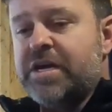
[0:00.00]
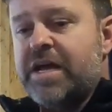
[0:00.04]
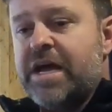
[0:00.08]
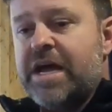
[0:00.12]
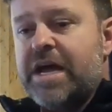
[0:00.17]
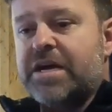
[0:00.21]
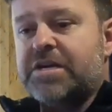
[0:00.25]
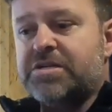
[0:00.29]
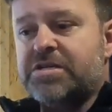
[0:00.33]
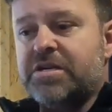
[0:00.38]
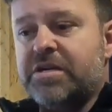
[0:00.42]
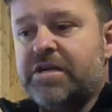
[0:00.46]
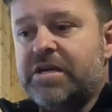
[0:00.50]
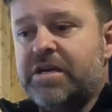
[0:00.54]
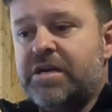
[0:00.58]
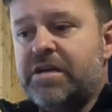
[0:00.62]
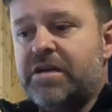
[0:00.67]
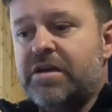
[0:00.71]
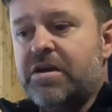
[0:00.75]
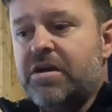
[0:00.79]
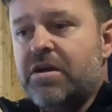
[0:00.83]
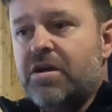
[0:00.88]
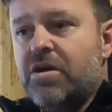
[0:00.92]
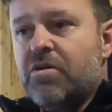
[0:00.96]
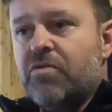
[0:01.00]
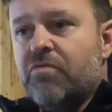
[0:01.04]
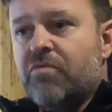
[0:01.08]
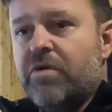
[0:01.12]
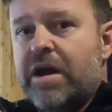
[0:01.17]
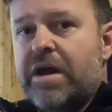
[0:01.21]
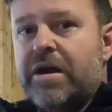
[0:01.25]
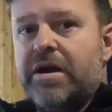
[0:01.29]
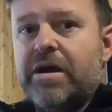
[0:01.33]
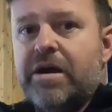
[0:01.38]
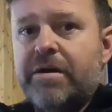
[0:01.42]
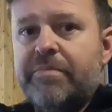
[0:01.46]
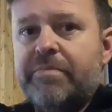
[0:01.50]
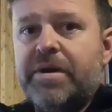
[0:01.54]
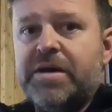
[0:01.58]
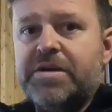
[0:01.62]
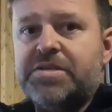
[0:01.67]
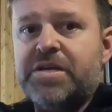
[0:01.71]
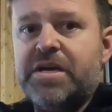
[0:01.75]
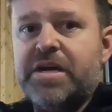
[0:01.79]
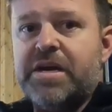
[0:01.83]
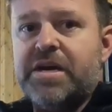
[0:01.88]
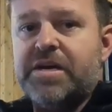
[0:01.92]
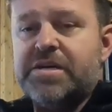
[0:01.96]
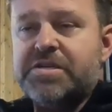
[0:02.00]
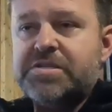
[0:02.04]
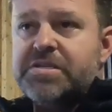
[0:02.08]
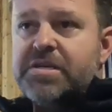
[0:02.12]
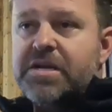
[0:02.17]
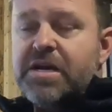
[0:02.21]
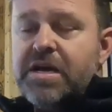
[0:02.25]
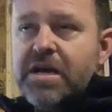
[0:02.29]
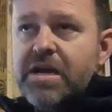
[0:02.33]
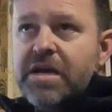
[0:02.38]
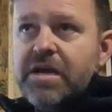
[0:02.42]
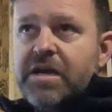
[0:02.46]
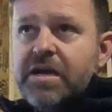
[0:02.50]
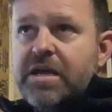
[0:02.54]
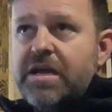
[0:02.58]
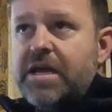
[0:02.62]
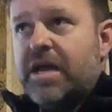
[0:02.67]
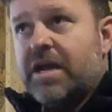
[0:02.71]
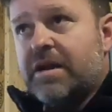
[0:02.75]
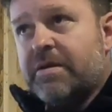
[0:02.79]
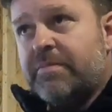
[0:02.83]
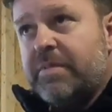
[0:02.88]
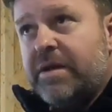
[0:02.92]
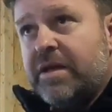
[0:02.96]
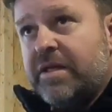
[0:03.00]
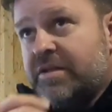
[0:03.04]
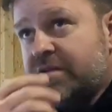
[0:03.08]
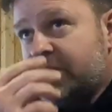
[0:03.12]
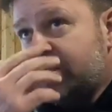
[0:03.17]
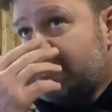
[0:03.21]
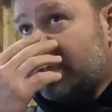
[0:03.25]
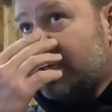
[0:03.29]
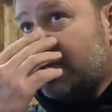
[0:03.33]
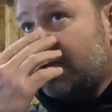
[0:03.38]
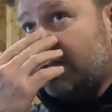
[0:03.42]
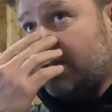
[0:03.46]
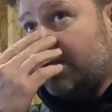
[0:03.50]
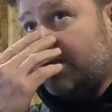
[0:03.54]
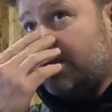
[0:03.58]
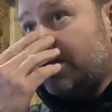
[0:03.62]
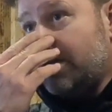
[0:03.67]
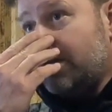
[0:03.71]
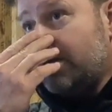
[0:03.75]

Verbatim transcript: He actually ran up my chest, kicked me in the side of the